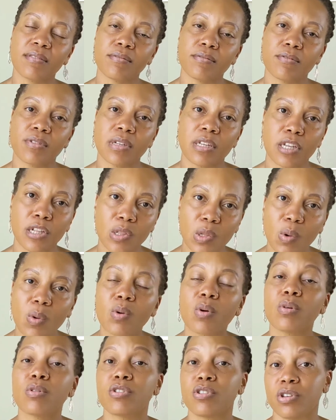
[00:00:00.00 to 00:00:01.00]
really
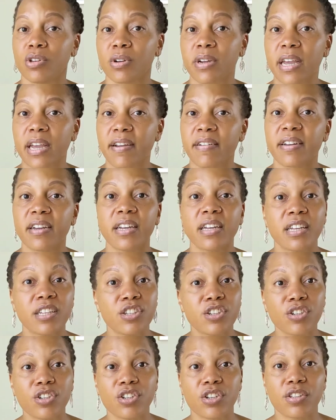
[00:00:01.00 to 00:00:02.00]
local to your area
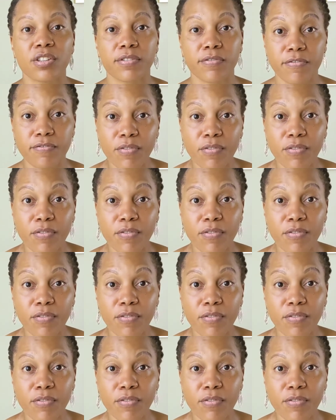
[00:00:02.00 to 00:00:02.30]
and just